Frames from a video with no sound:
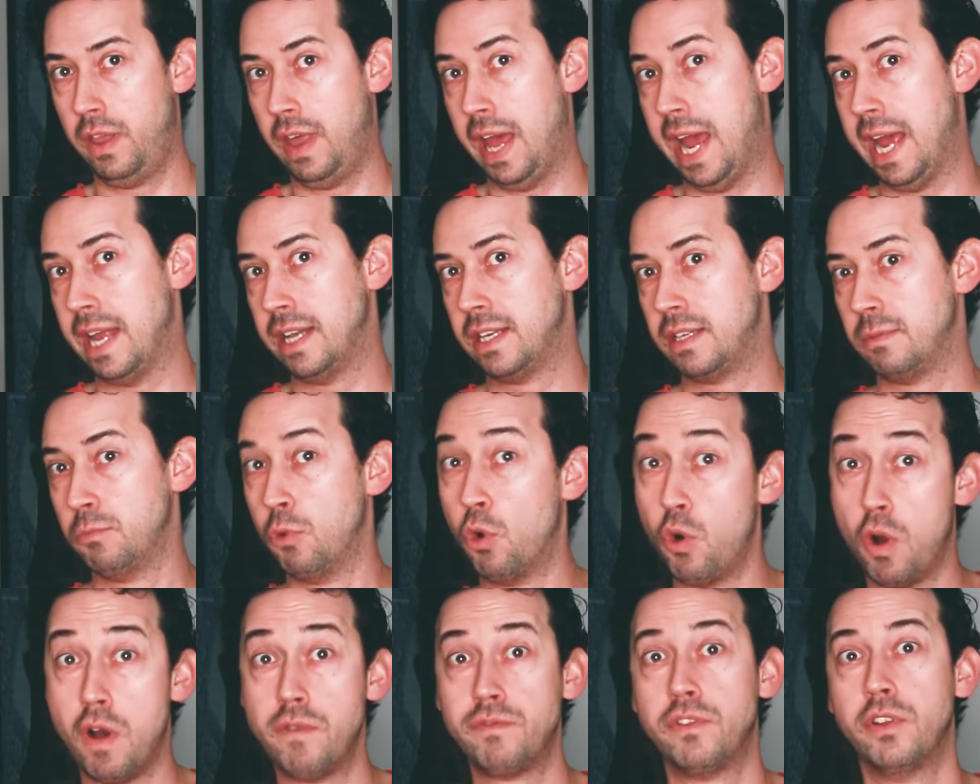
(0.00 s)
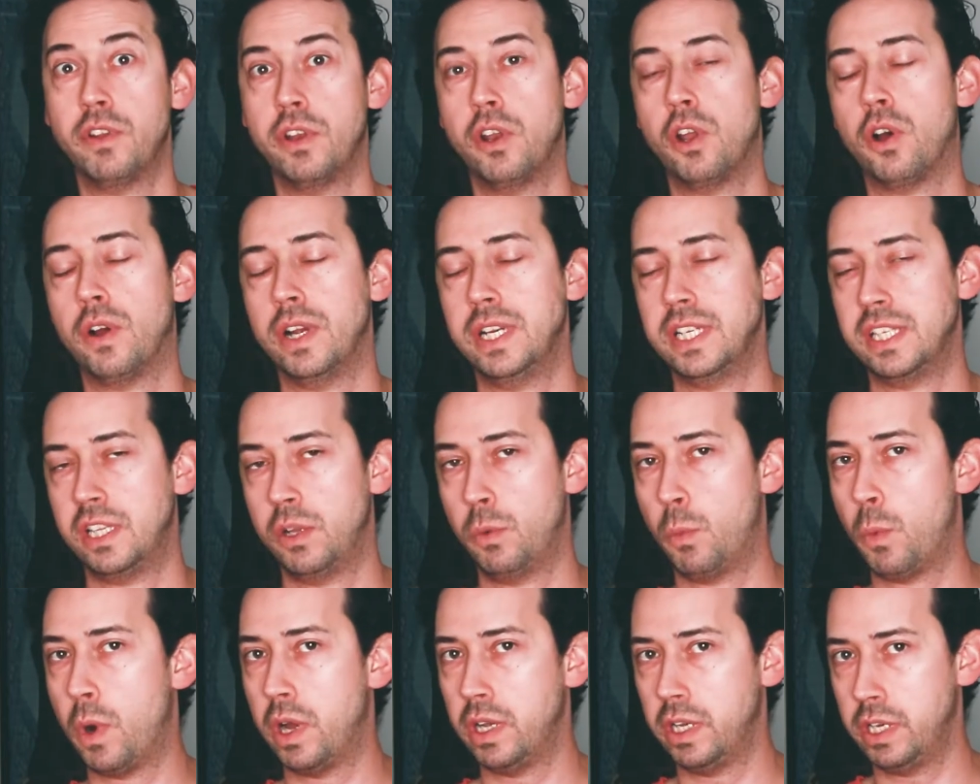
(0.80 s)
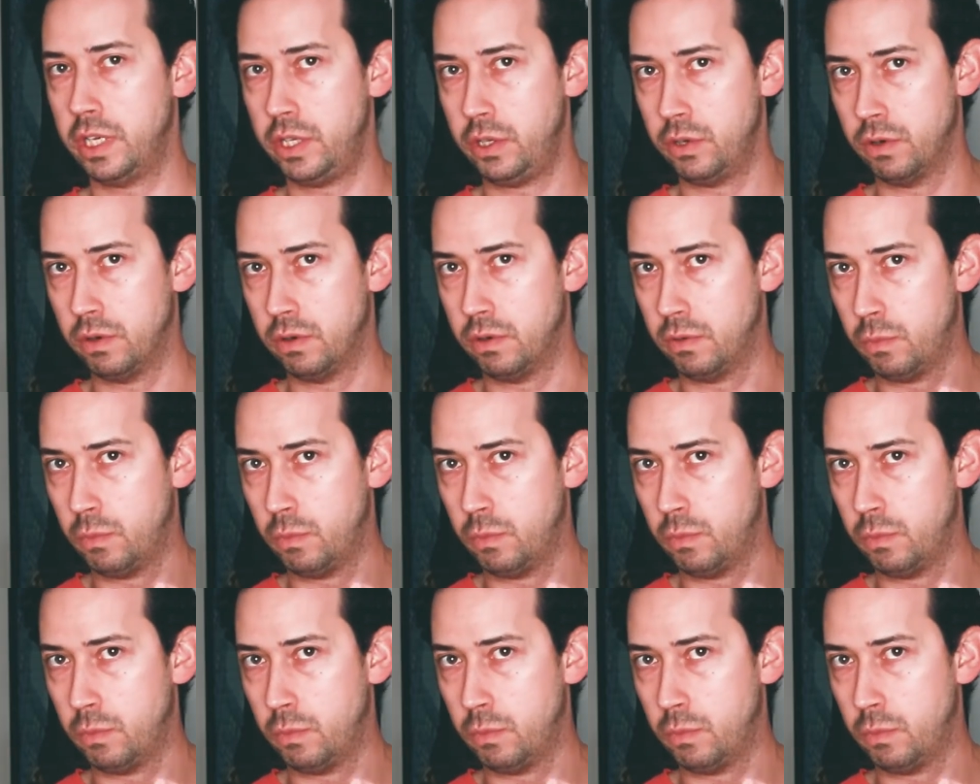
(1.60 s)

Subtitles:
that more often than not is the one that you're